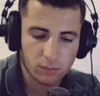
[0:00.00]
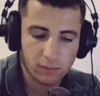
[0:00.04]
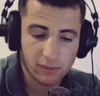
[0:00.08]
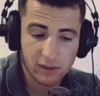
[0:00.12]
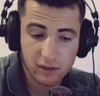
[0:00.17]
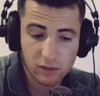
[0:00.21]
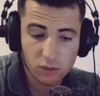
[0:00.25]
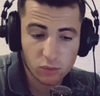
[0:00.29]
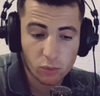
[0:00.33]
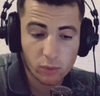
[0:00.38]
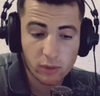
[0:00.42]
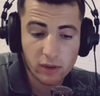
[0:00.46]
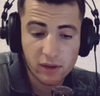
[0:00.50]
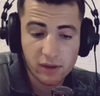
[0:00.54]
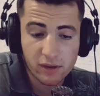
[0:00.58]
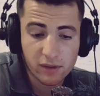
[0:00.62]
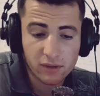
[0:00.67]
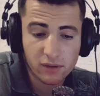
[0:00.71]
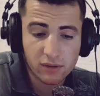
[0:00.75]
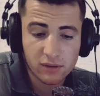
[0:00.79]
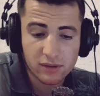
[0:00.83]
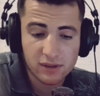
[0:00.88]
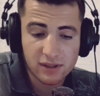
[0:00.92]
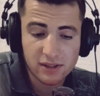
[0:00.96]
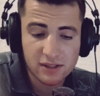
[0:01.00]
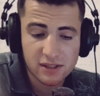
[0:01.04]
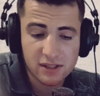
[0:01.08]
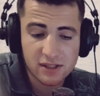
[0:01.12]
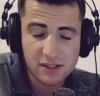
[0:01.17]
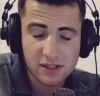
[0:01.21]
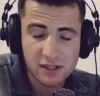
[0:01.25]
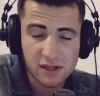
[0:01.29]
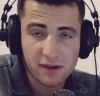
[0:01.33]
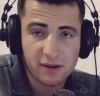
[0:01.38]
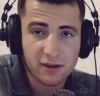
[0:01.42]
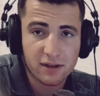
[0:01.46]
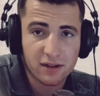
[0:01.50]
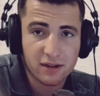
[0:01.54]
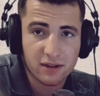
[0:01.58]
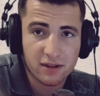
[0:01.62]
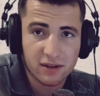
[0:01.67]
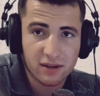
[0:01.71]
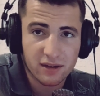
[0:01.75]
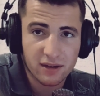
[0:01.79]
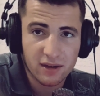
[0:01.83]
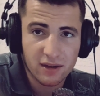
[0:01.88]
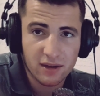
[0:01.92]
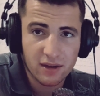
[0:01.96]
but we are not
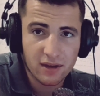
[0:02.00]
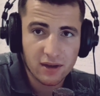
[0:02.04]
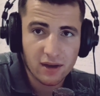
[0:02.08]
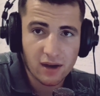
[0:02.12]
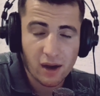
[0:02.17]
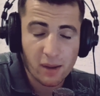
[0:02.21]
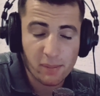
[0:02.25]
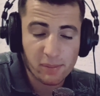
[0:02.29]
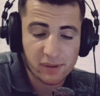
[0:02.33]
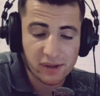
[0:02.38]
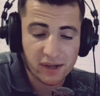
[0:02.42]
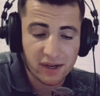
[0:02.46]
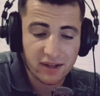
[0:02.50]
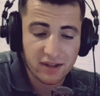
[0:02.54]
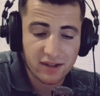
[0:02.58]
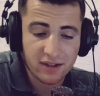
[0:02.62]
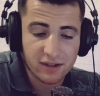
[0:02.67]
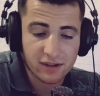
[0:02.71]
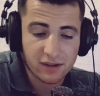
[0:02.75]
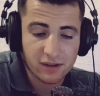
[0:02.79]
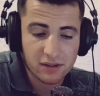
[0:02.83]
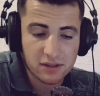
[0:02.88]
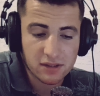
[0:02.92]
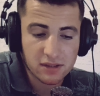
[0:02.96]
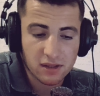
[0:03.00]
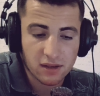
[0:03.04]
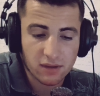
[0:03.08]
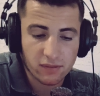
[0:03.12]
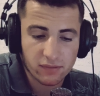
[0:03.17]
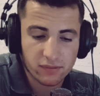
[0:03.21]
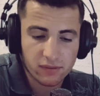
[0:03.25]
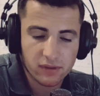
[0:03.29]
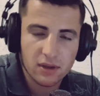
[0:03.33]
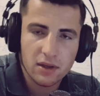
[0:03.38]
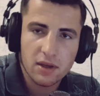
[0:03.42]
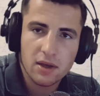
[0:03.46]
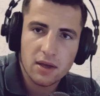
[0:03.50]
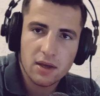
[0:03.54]
necessarily upgrading our stuff.